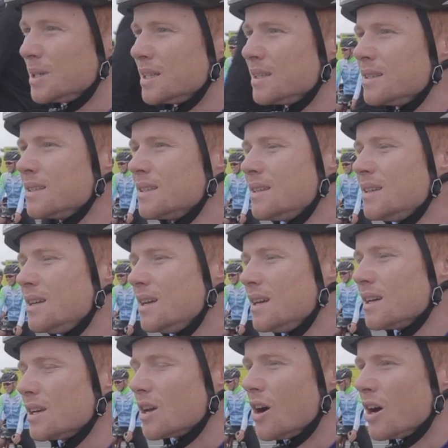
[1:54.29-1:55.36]
and
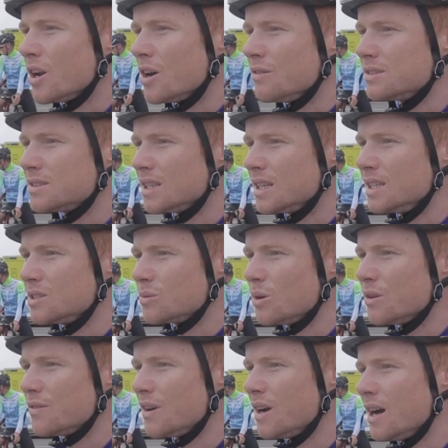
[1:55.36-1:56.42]
going overseas
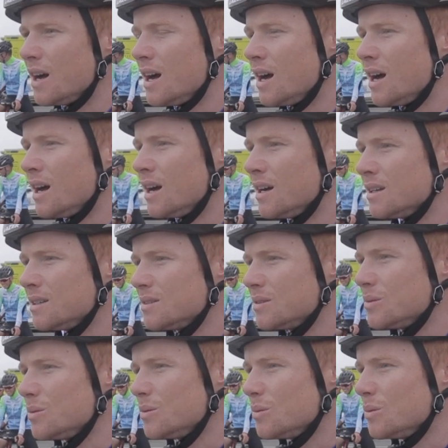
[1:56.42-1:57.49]
with uh,
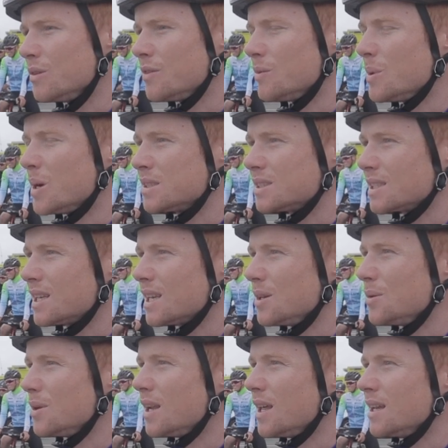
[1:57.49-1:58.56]
with a bunch of
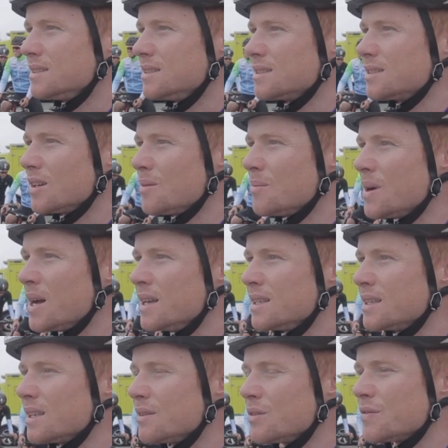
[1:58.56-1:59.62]
Kiwi lads is going to
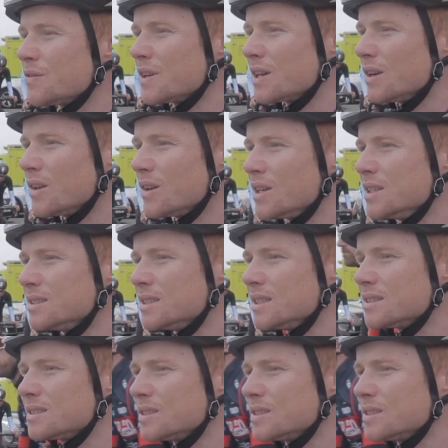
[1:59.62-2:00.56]
make everything a lot easier.